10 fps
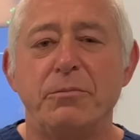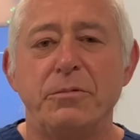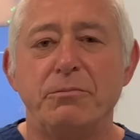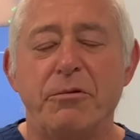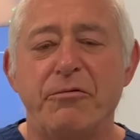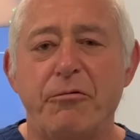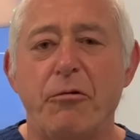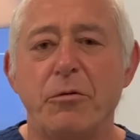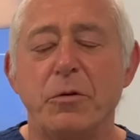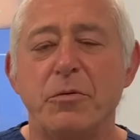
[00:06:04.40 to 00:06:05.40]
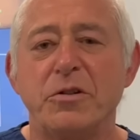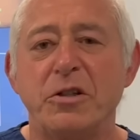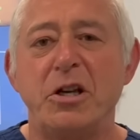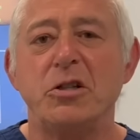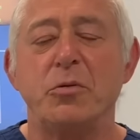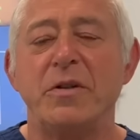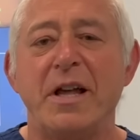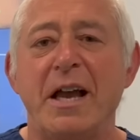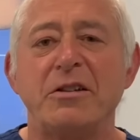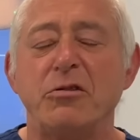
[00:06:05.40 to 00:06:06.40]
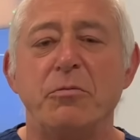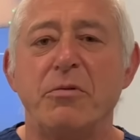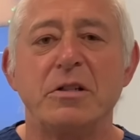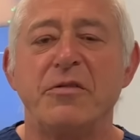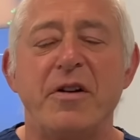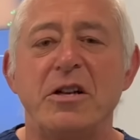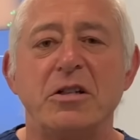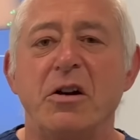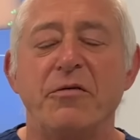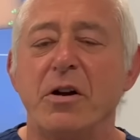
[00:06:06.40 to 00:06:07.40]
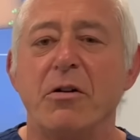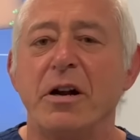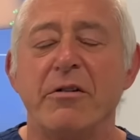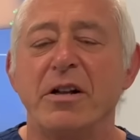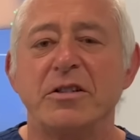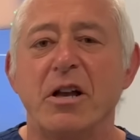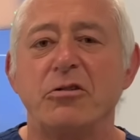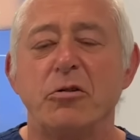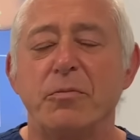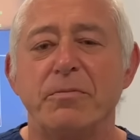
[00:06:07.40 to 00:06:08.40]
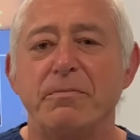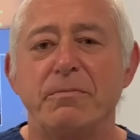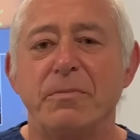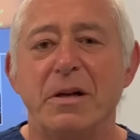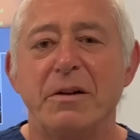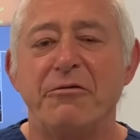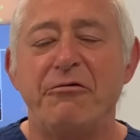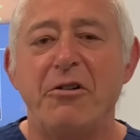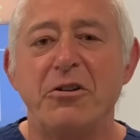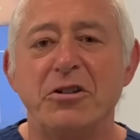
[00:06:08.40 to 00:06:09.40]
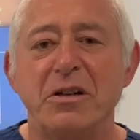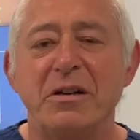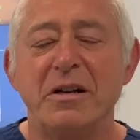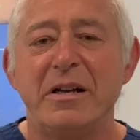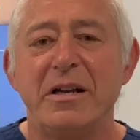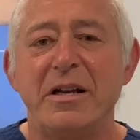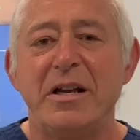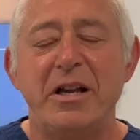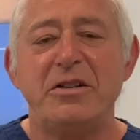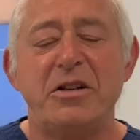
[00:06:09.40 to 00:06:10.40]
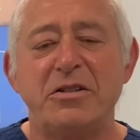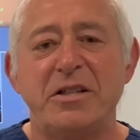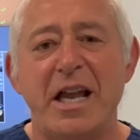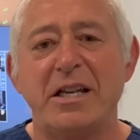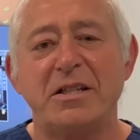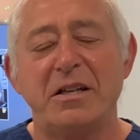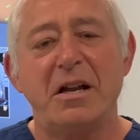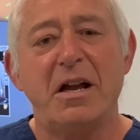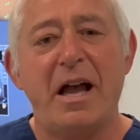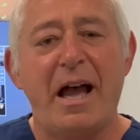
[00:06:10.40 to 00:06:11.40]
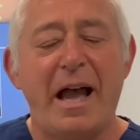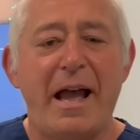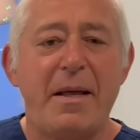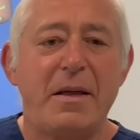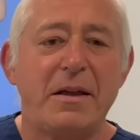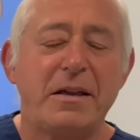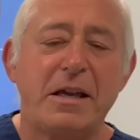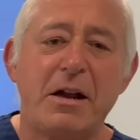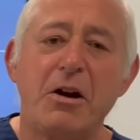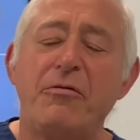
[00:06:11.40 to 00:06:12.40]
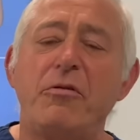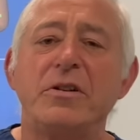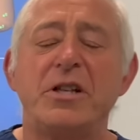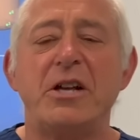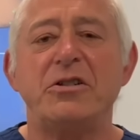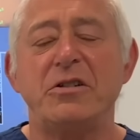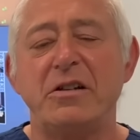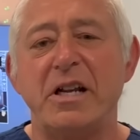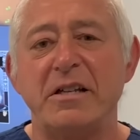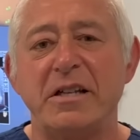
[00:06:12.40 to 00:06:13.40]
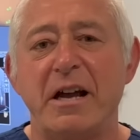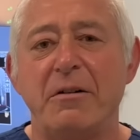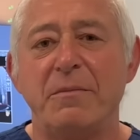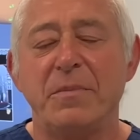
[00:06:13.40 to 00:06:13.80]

perform the procedure with excellent preservation of urinary and sexual function, it just takes careful attention to detail,